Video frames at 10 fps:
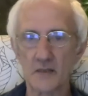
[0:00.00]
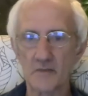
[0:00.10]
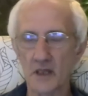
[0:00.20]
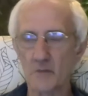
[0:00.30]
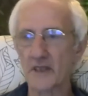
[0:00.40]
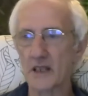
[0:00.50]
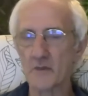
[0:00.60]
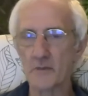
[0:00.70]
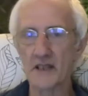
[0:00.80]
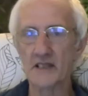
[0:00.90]

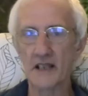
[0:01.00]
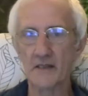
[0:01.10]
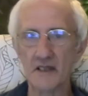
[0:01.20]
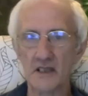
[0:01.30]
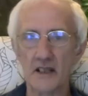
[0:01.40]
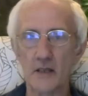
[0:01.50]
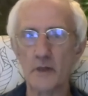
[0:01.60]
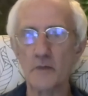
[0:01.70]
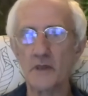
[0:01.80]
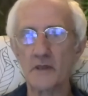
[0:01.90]
Sometimes my sound is a little
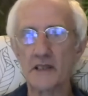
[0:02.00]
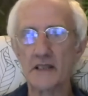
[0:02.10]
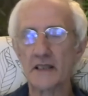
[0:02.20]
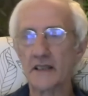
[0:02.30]
bit muted.